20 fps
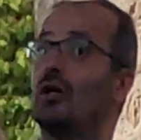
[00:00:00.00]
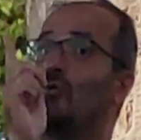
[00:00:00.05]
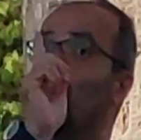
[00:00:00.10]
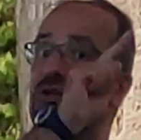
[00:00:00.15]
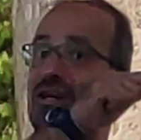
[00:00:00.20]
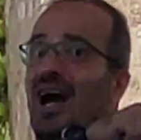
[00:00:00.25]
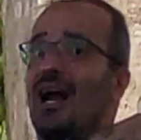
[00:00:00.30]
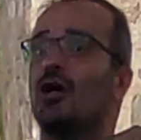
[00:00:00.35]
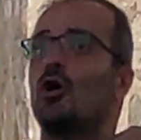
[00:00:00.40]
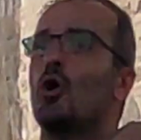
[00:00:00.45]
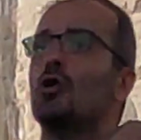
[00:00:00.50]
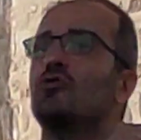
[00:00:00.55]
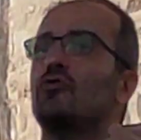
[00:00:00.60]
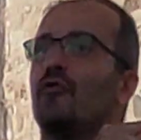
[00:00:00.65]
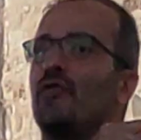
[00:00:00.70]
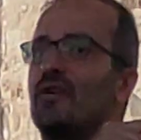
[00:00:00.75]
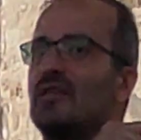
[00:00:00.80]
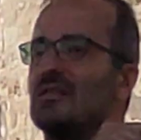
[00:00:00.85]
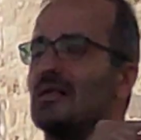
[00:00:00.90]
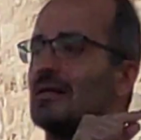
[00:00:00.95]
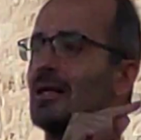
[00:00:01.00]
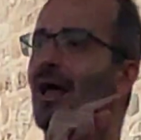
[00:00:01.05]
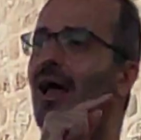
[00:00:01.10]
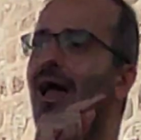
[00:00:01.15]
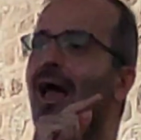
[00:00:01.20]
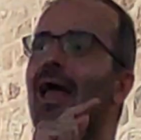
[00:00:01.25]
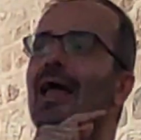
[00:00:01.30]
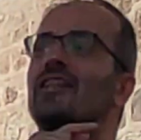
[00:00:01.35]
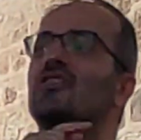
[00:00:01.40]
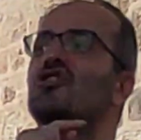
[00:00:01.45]
We are going to visit
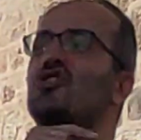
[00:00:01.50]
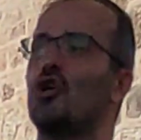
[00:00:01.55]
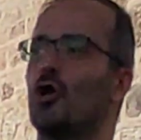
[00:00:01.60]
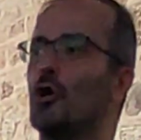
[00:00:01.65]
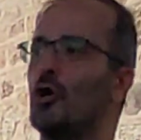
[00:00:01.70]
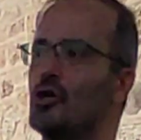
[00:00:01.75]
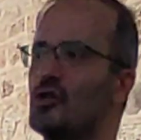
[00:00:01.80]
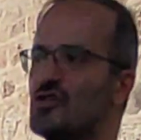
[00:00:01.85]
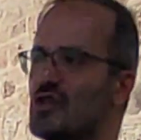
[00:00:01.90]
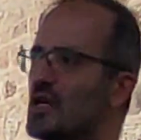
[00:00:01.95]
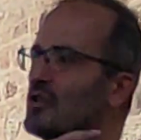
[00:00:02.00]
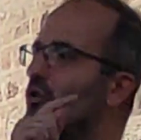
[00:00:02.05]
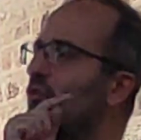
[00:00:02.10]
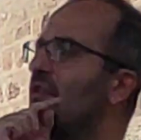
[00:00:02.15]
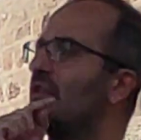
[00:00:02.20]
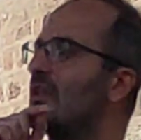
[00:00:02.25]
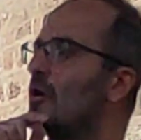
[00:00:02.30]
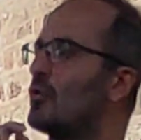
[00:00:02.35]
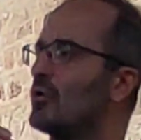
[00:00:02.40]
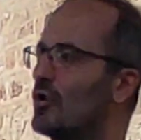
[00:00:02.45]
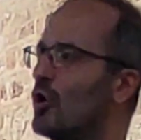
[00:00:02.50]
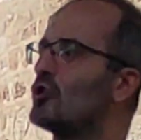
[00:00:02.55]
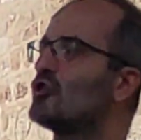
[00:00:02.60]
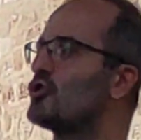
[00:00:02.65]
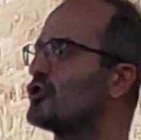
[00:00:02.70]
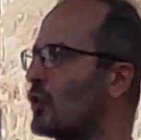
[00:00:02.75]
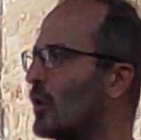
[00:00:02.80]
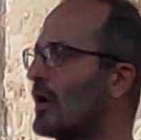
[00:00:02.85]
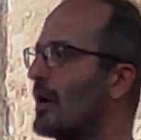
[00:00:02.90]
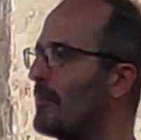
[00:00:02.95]
a church, and over there we're going to
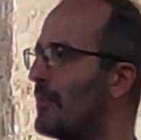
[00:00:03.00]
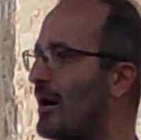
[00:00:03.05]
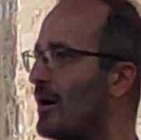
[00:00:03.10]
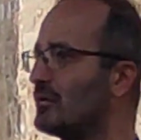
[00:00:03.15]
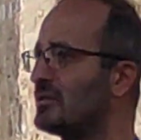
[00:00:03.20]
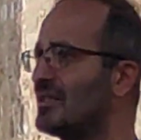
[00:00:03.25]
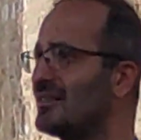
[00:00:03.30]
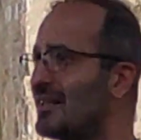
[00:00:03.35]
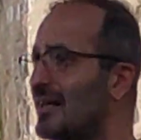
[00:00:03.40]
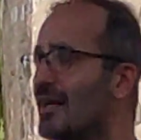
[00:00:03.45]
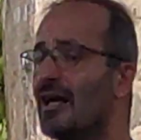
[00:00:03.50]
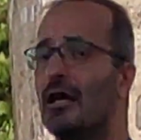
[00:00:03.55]
talk about it.